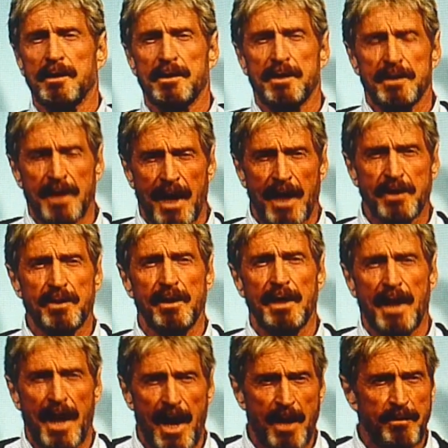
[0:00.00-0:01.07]
This is actually
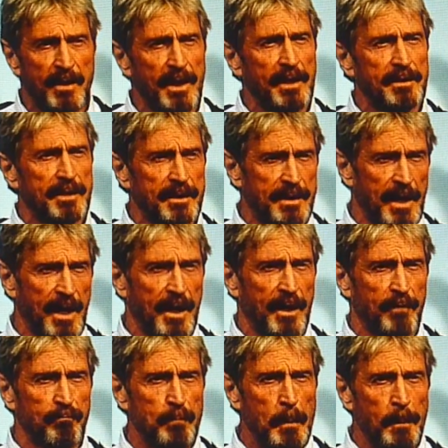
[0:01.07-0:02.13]
happening today.